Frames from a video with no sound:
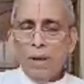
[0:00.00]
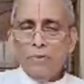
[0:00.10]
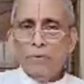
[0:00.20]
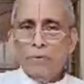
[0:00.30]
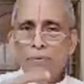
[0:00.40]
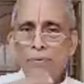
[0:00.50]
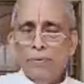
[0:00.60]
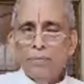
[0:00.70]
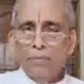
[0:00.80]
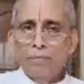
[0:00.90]
his
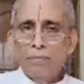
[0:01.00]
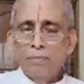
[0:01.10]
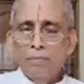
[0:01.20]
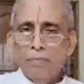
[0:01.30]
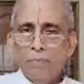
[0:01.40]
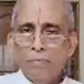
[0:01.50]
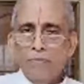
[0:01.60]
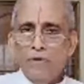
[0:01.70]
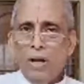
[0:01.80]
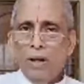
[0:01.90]

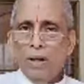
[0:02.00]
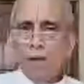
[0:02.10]
will.